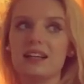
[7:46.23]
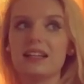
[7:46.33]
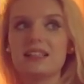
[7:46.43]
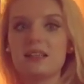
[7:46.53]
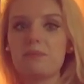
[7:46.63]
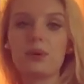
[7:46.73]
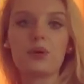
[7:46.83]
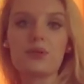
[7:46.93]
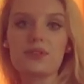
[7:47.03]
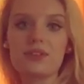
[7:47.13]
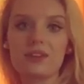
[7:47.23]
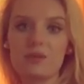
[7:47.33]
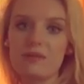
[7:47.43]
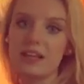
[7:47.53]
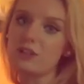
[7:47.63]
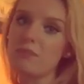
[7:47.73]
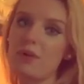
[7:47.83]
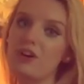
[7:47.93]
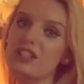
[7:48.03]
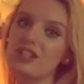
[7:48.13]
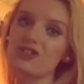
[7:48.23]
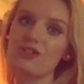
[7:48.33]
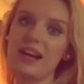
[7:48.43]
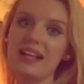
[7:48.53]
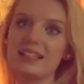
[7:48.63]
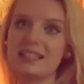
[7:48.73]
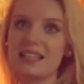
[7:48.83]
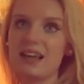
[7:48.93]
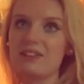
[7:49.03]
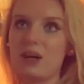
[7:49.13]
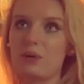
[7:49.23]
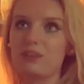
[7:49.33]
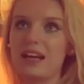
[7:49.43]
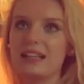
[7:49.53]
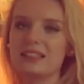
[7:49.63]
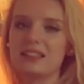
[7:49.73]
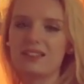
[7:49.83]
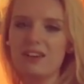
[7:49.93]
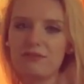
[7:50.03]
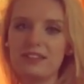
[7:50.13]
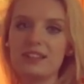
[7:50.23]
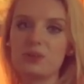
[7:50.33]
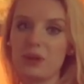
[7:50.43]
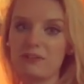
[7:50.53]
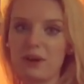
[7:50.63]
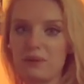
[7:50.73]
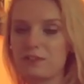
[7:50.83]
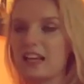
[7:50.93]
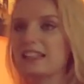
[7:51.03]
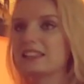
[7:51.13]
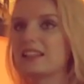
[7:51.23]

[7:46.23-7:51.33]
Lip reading: Let's say Perth. We fly to Perth in Australia and it's 11-hour flight, roughly 12-hour flight.